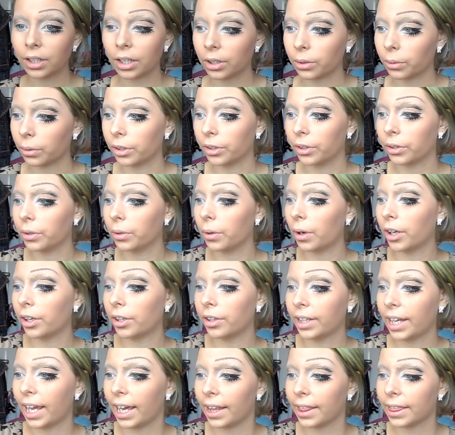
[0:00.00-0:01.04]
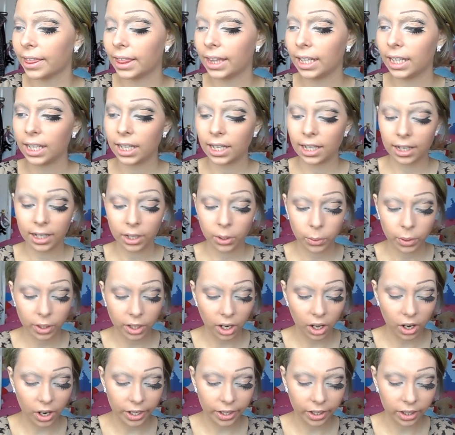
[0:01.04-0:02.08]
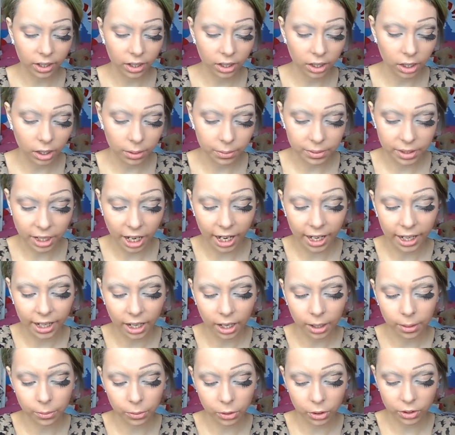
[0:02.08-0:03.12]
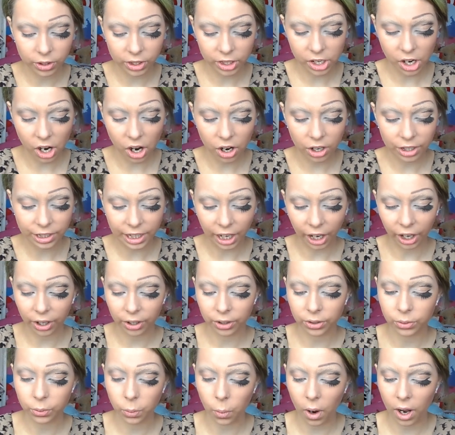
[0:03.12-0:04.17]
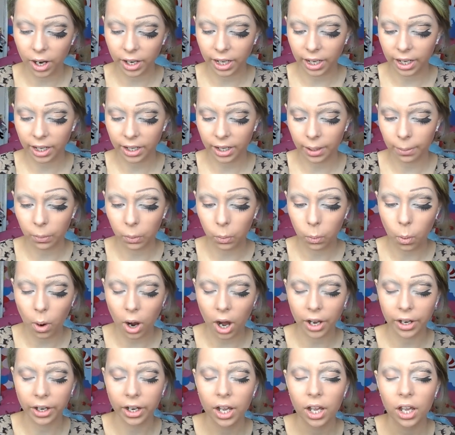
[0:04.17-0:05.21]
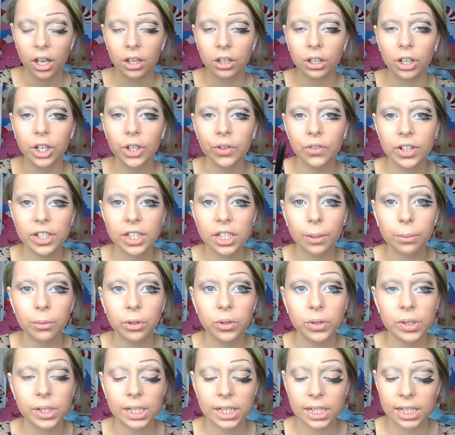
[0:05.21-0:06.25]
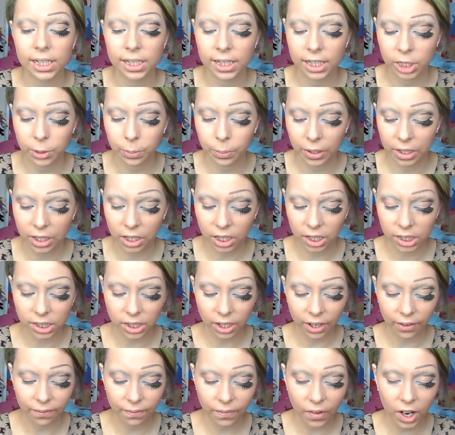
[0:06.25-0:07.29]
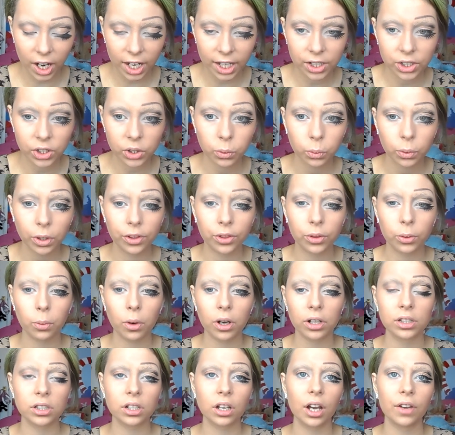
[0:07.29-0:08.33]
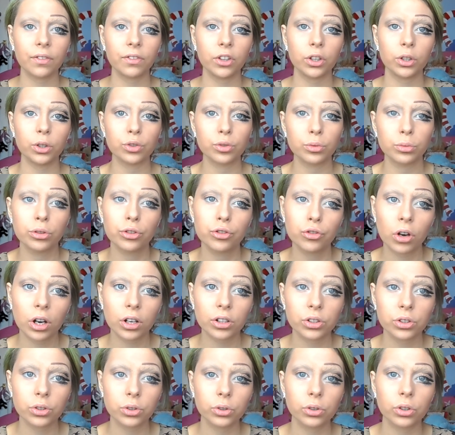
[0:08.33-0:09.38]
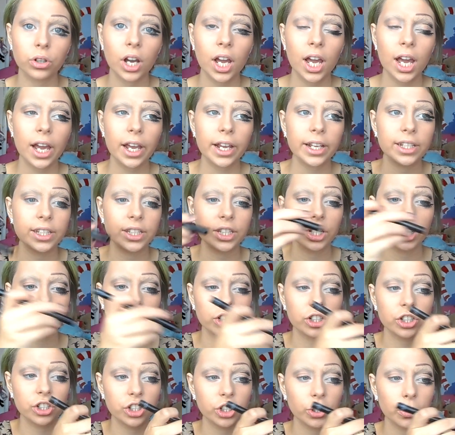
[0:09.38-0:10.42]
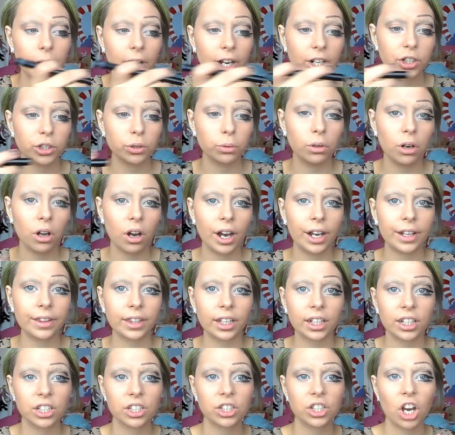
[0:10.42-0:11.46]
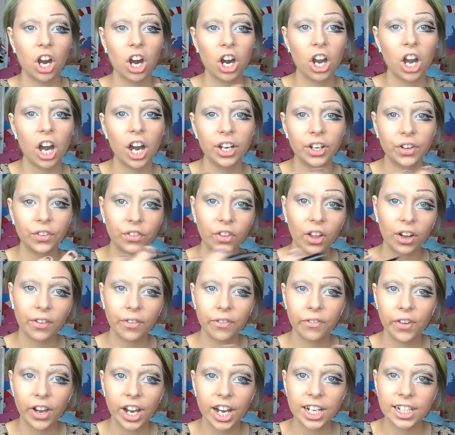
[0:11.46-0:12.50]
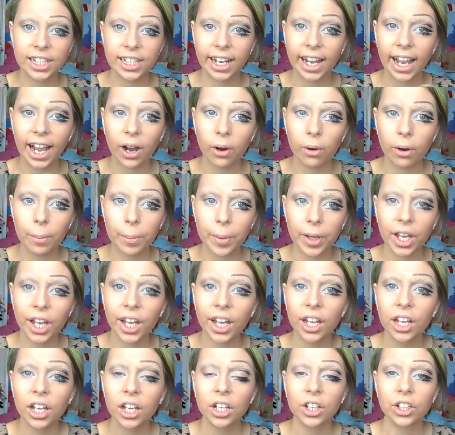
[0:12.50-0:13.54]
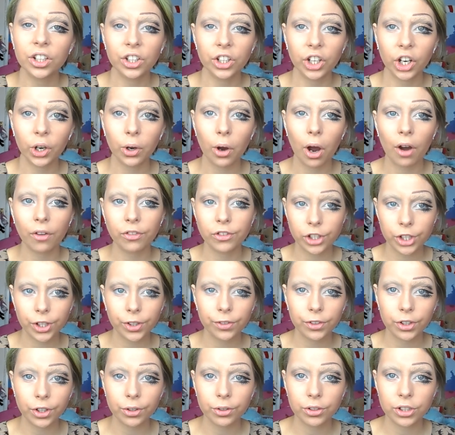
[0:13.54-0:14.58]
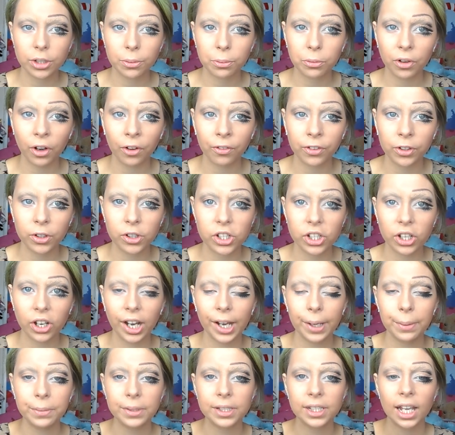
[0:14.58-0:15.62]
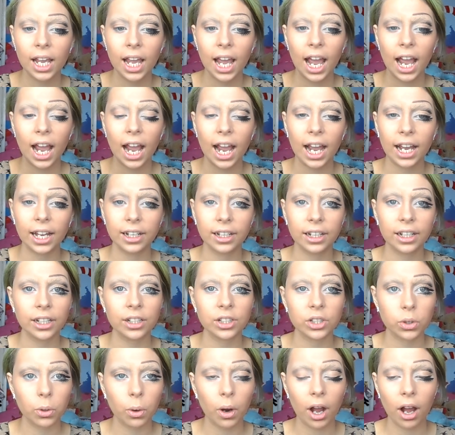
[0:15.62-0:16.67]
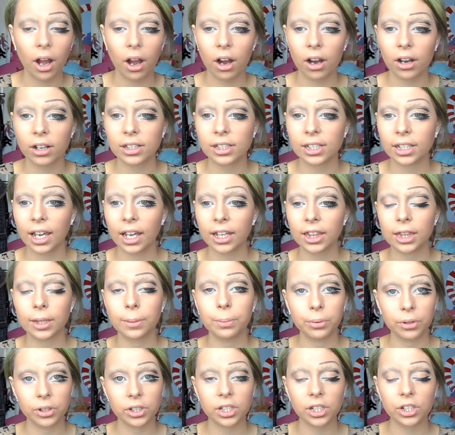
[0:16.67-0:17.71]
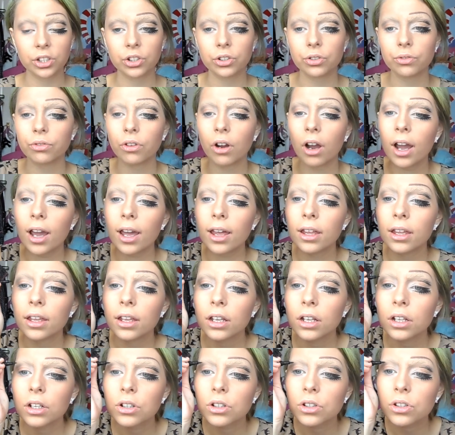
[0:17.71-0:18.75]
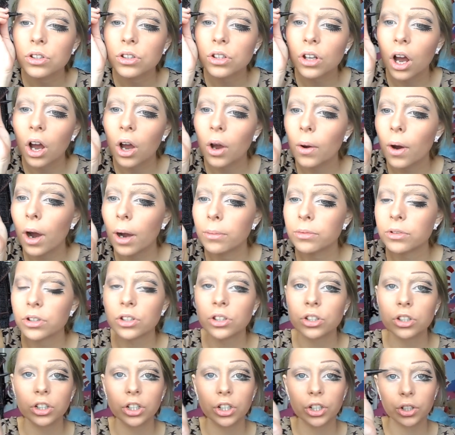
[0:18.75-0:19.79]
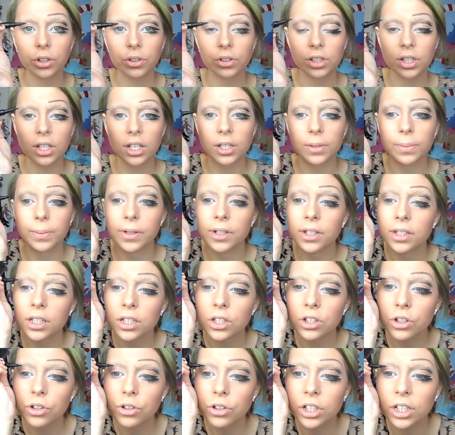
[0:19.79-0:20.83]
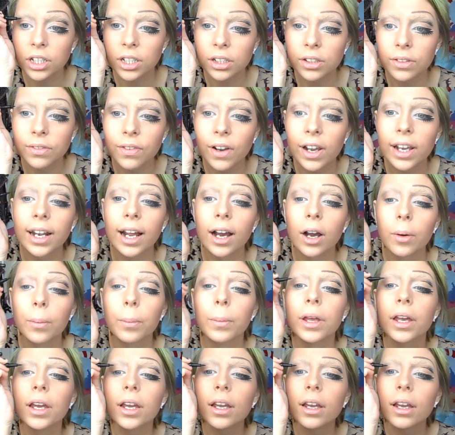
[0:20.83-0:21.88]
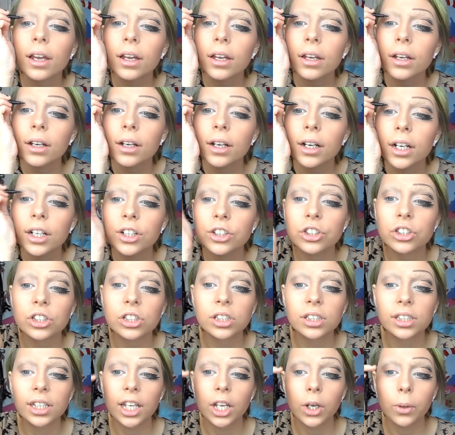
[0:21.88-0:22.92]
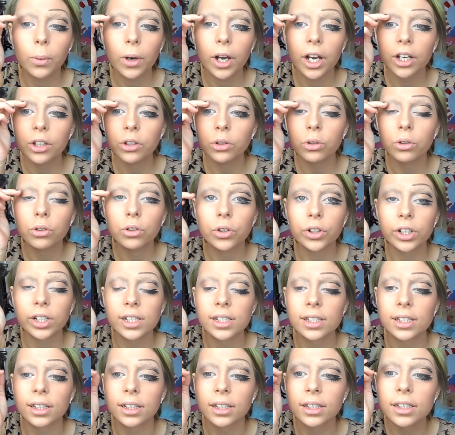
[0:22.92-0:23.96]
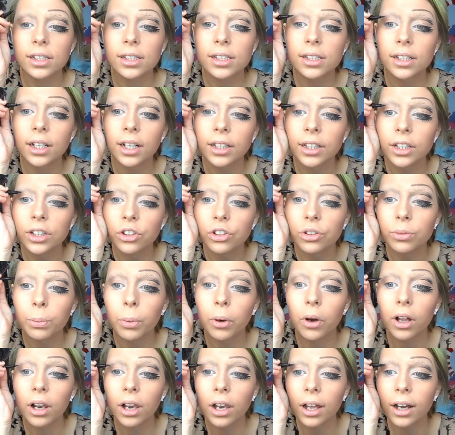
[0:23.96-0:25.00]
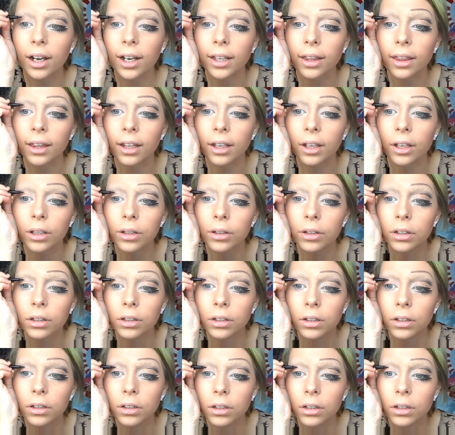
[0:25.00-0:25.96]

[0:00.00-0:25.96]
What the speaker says: Now what do? I get the liquid liner. I'm using Art Deco's one in number 1. The only reason I'm using this is because I find with the ones that I've used from the drugstore is that to do an actual line, they start kind of like fading out a bit, you know, after you've used them a few times, and it's quite hard to get the precision right. So I'm just going to use this because this usually doesn't fade out on me, and just see where your crease is and then just put a line there.